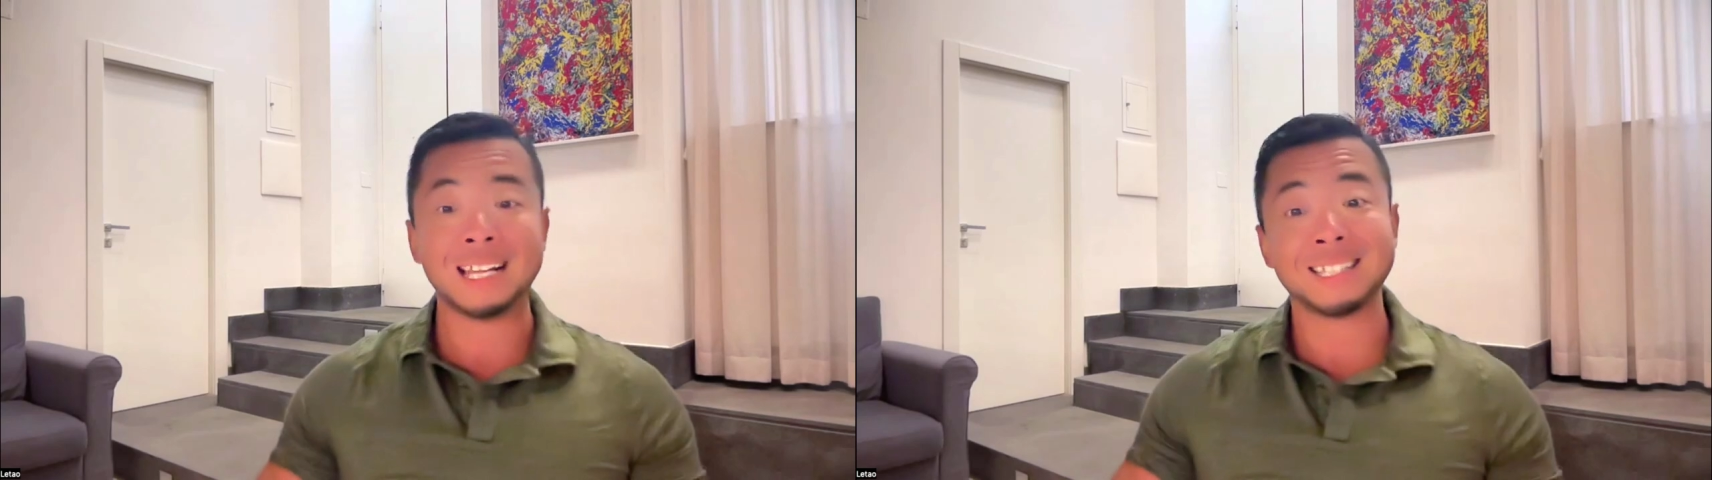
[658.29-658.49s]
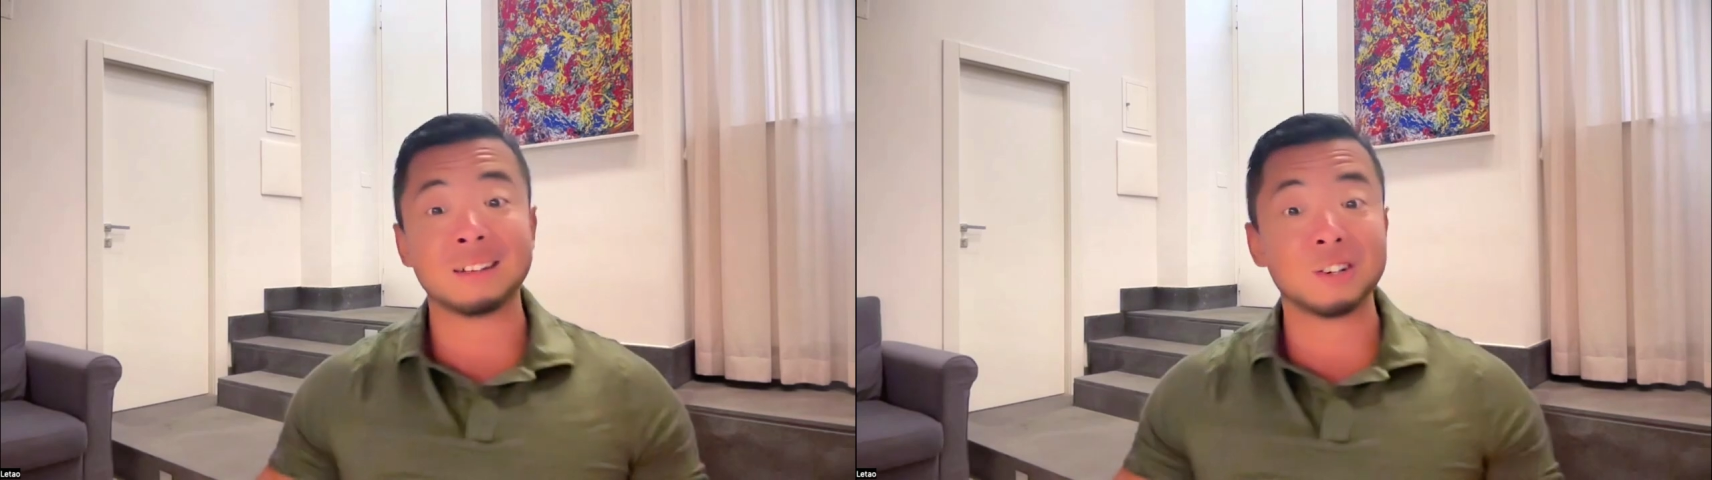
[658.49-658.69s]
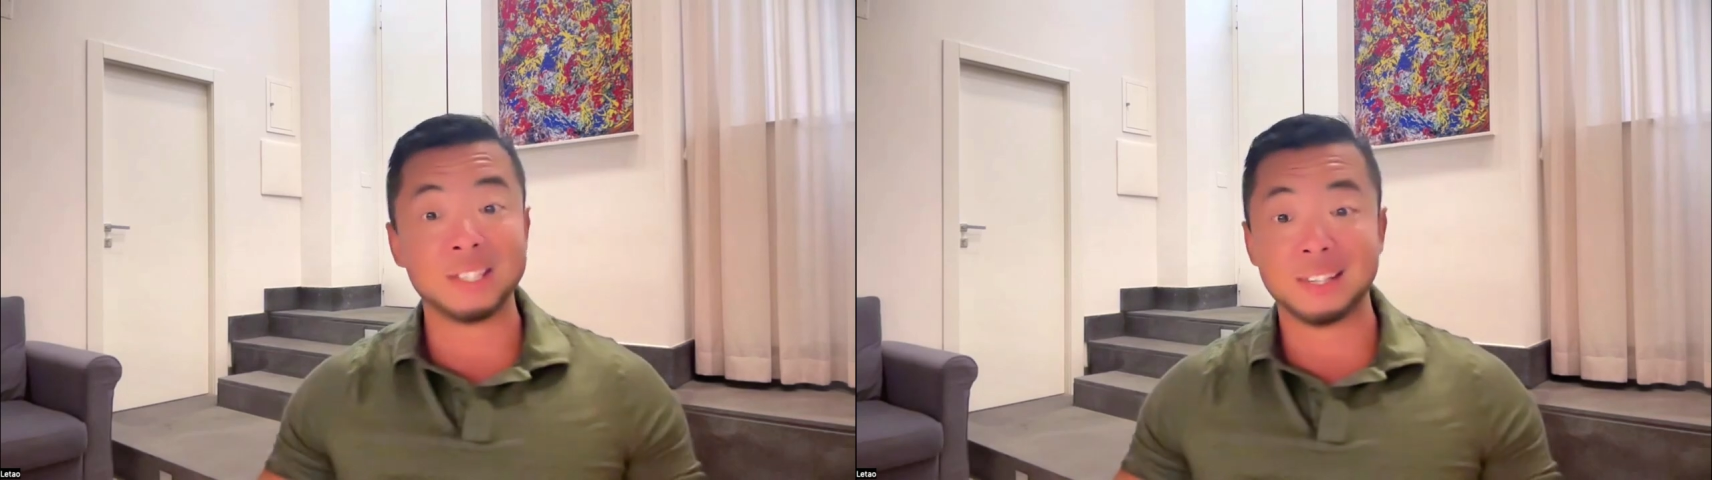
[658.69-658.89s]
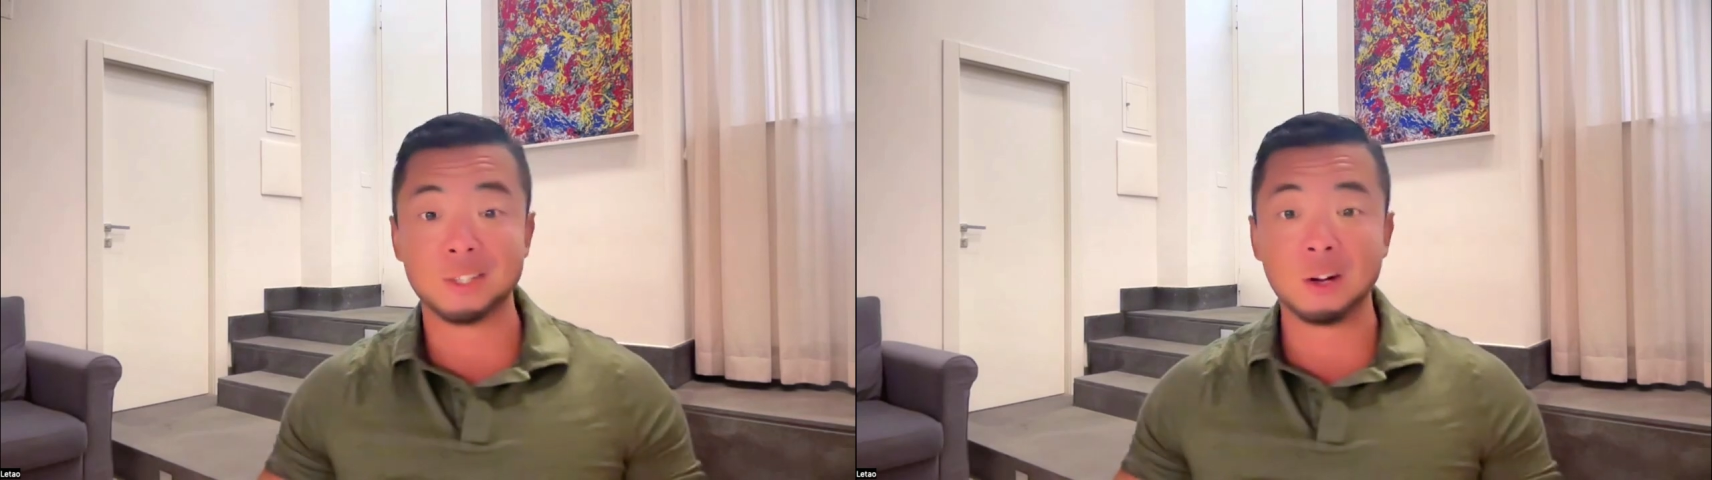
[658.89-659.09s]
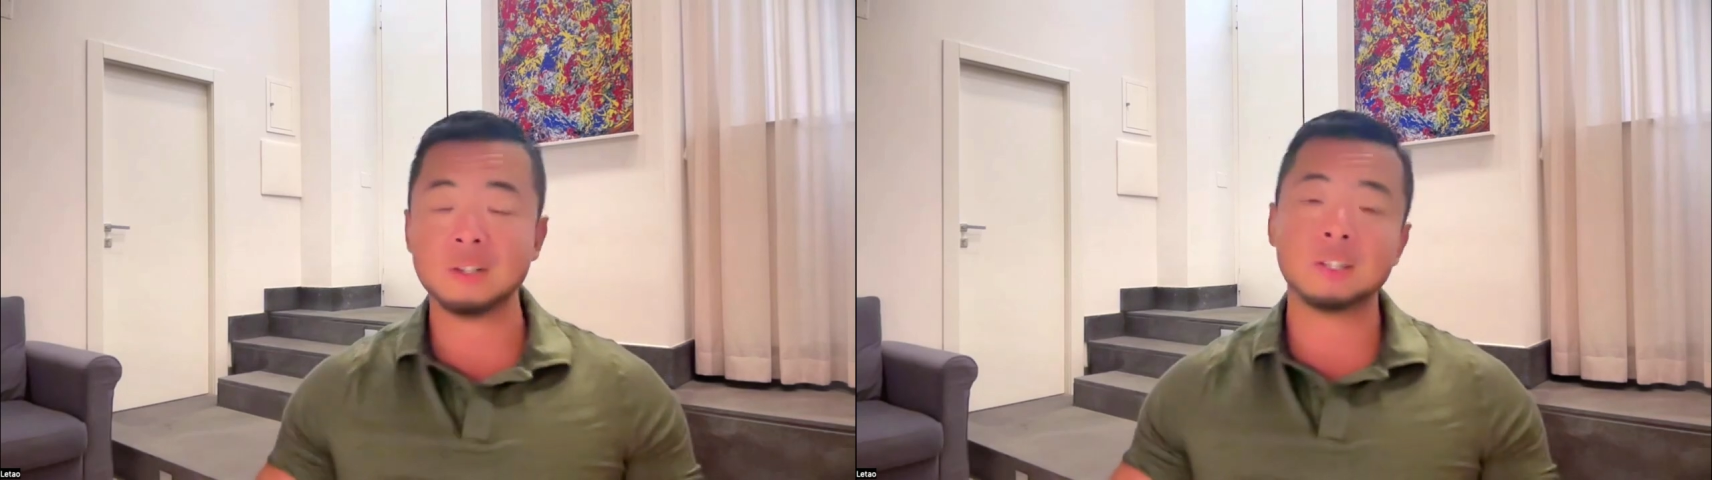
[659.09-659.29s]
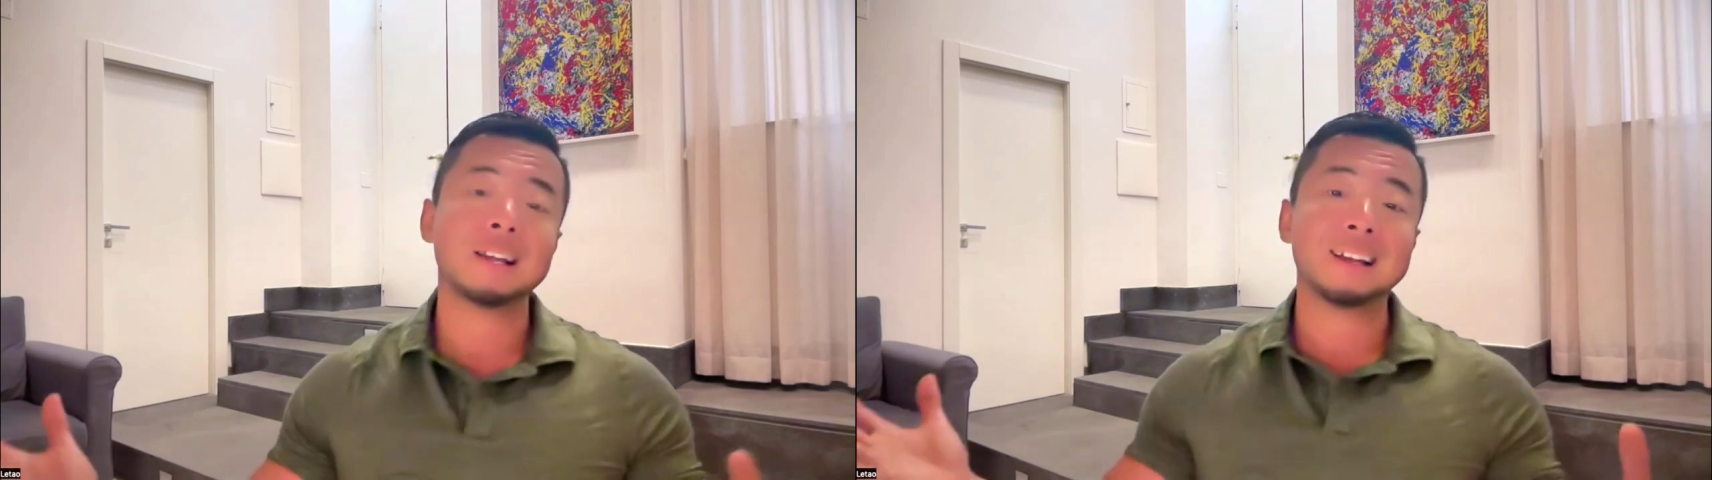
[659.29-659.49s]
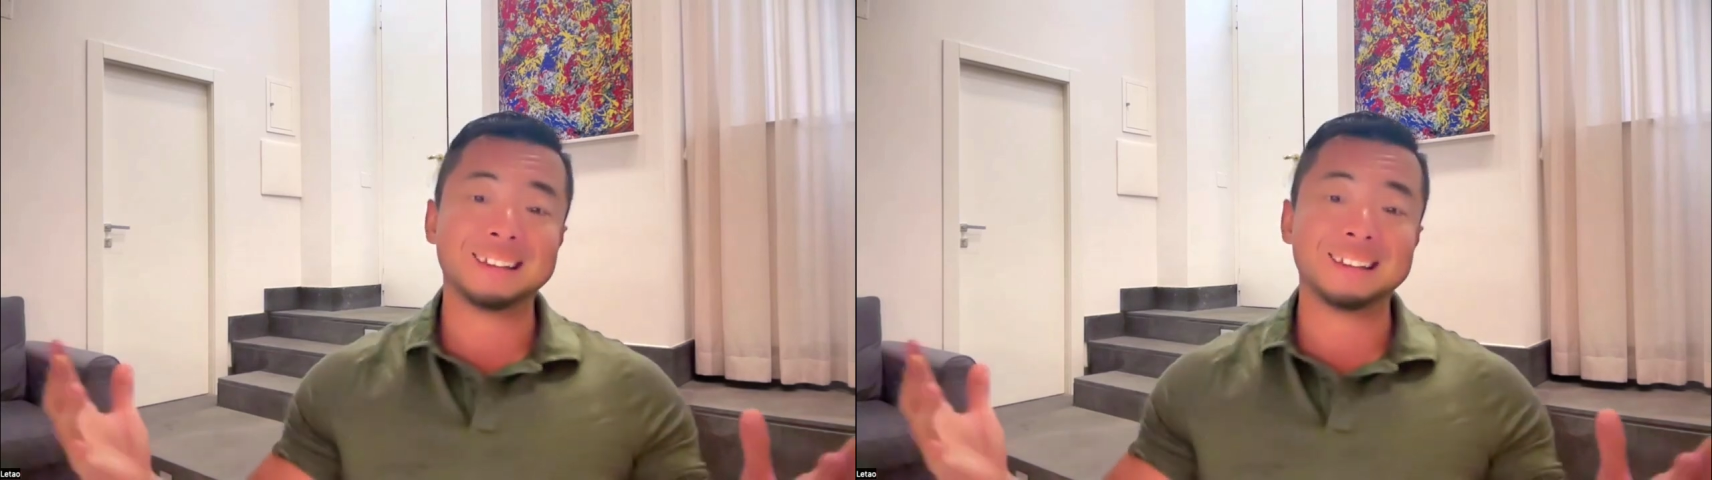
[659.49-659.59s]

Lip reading: has 36 cards,